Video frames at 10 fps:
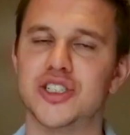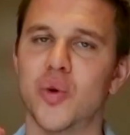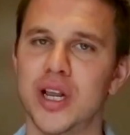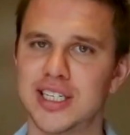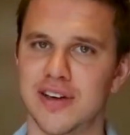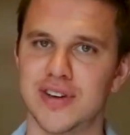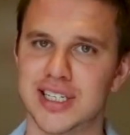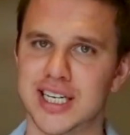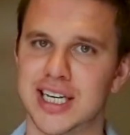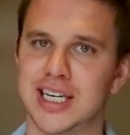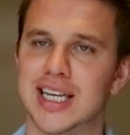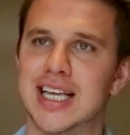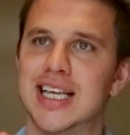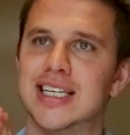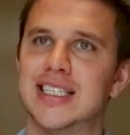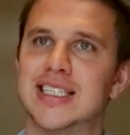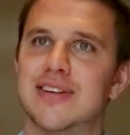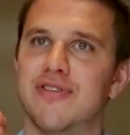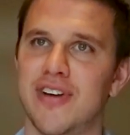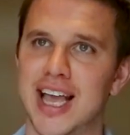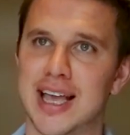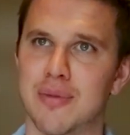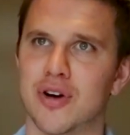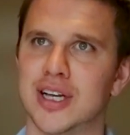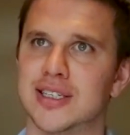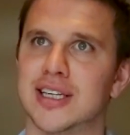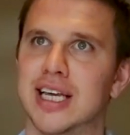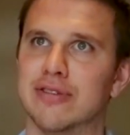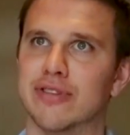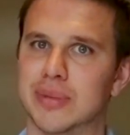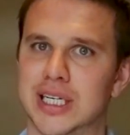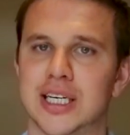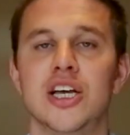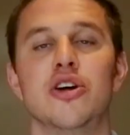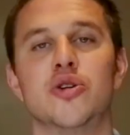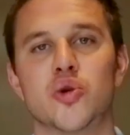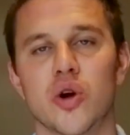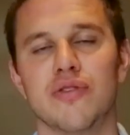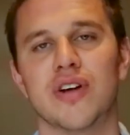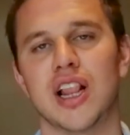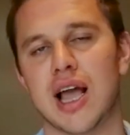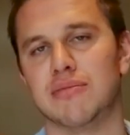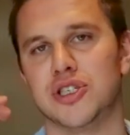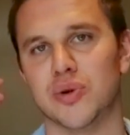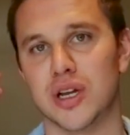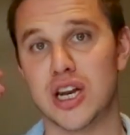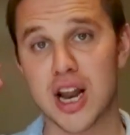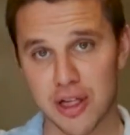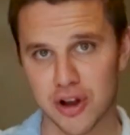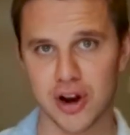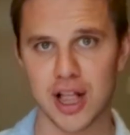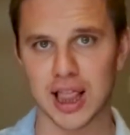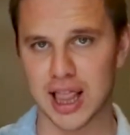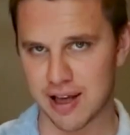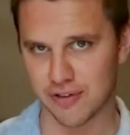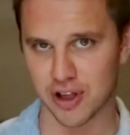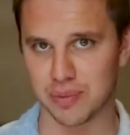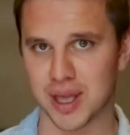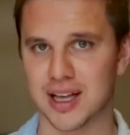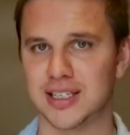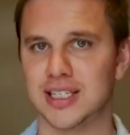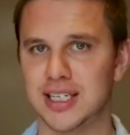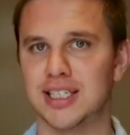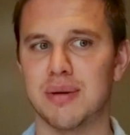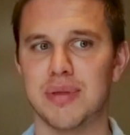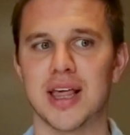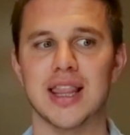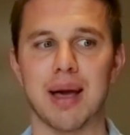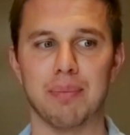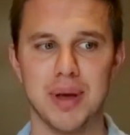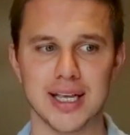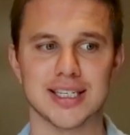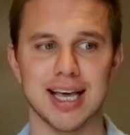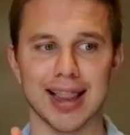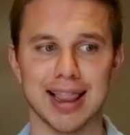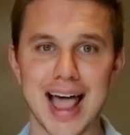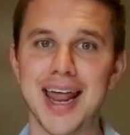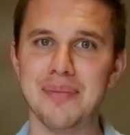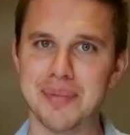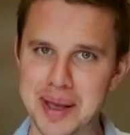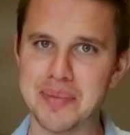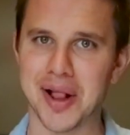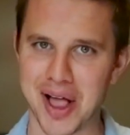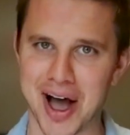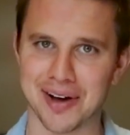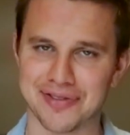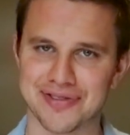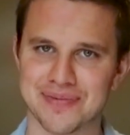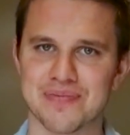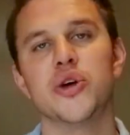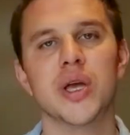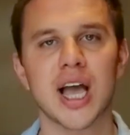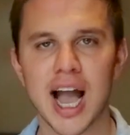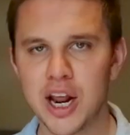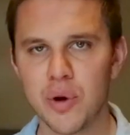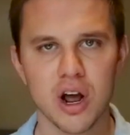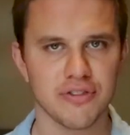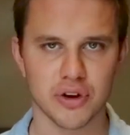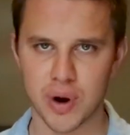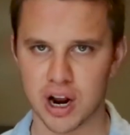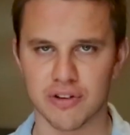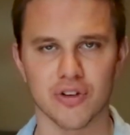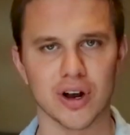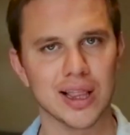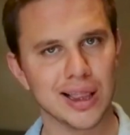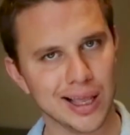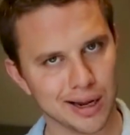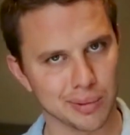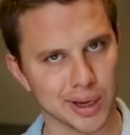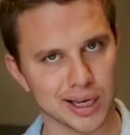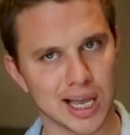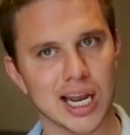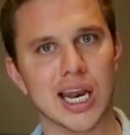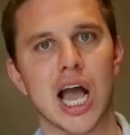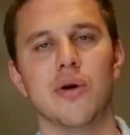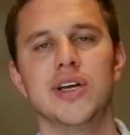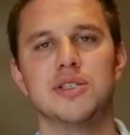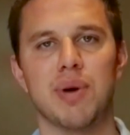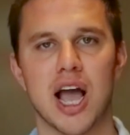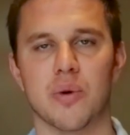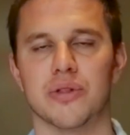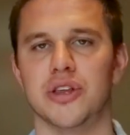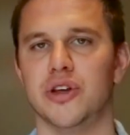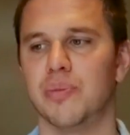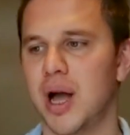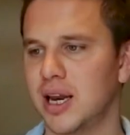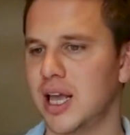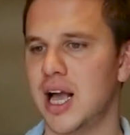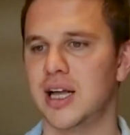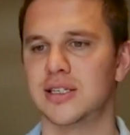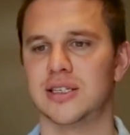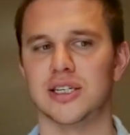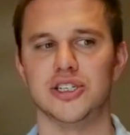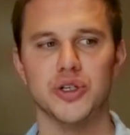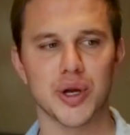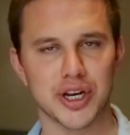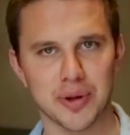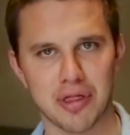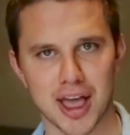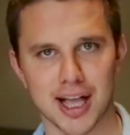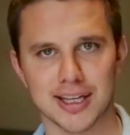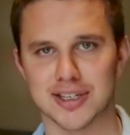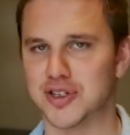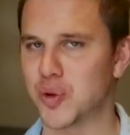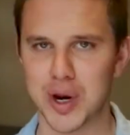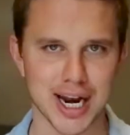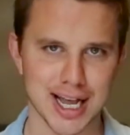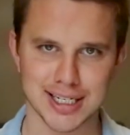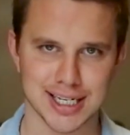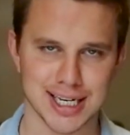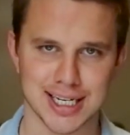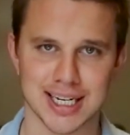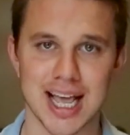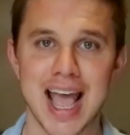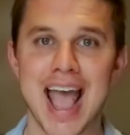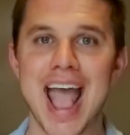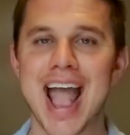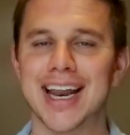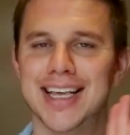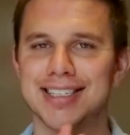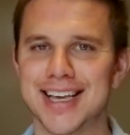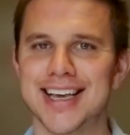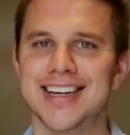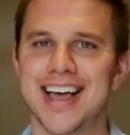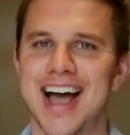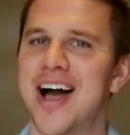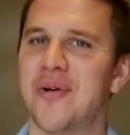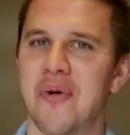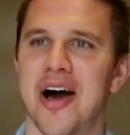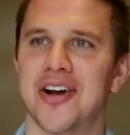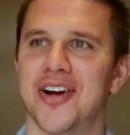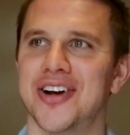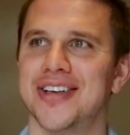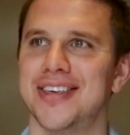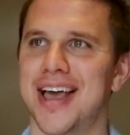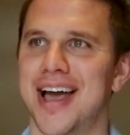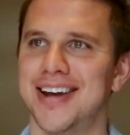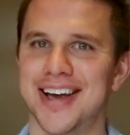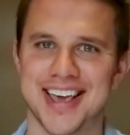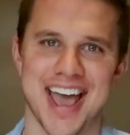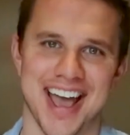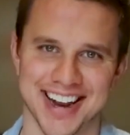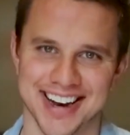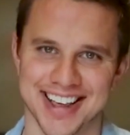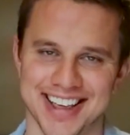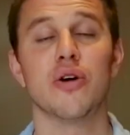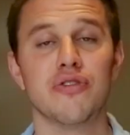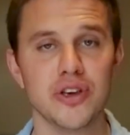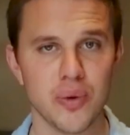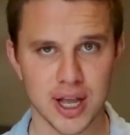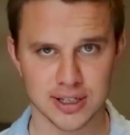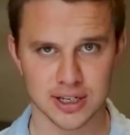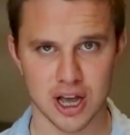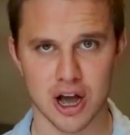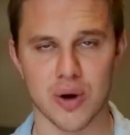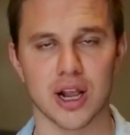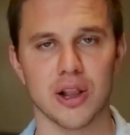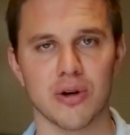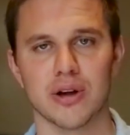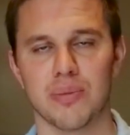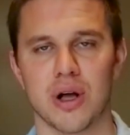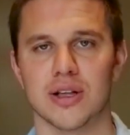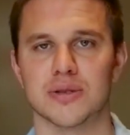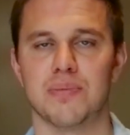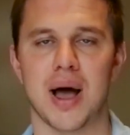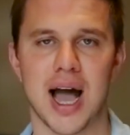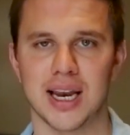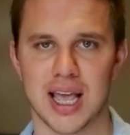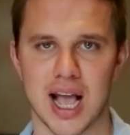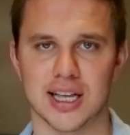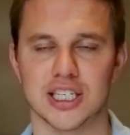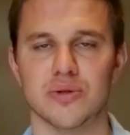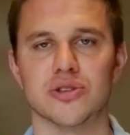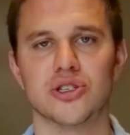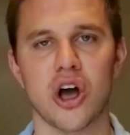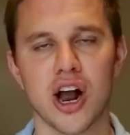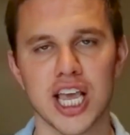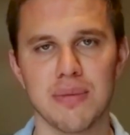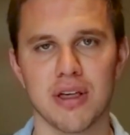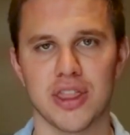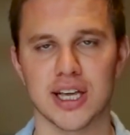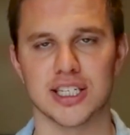in 2017, his fame or his infamy sort of climbed to another level because he did something that pissed a lot of people off. So he kind of went off the radar for a little bit, and now he's back with a new podcast and doing new things in 2019, and he's in hot water yet again. So a few weeks ago on Logan Paul's podcast, he was talking about